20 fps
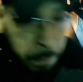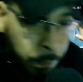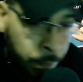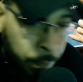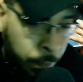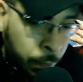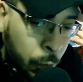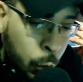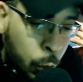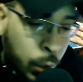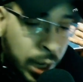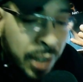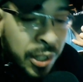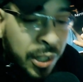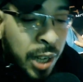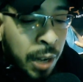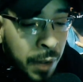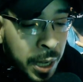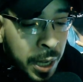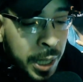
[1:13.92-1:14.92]
You guys
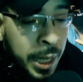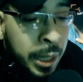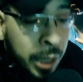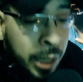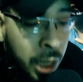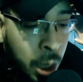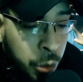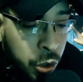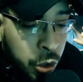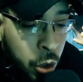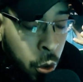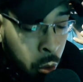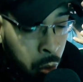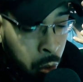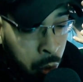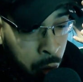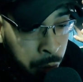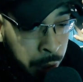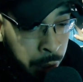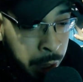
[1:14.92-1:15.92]
have any idea what's going
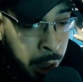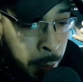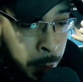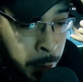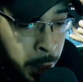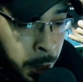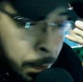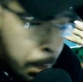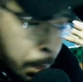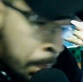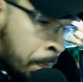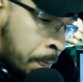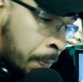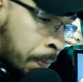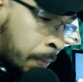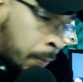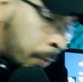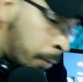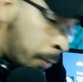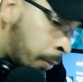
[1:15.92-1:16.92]
on here, man?
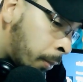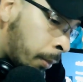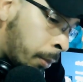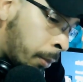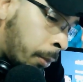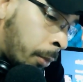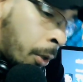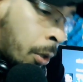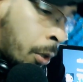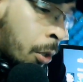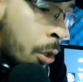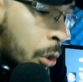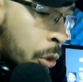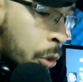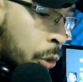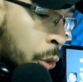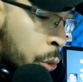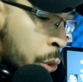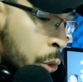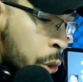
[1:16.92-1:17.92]

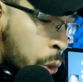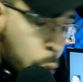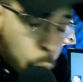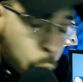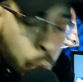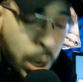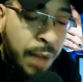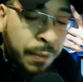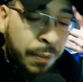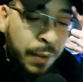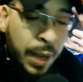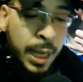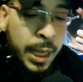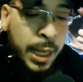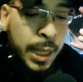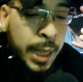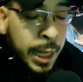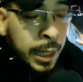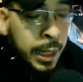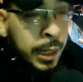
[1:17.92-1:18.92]
Do you have
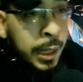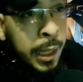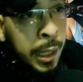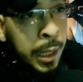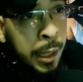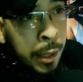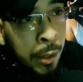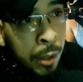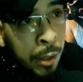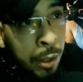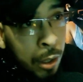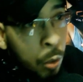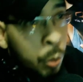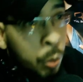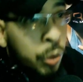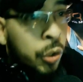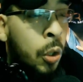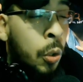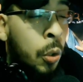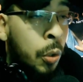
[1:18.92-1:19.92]
any idea
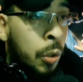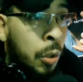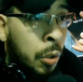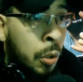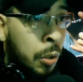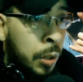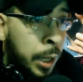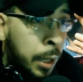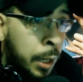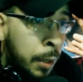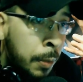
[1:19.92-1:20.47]
what's going on here?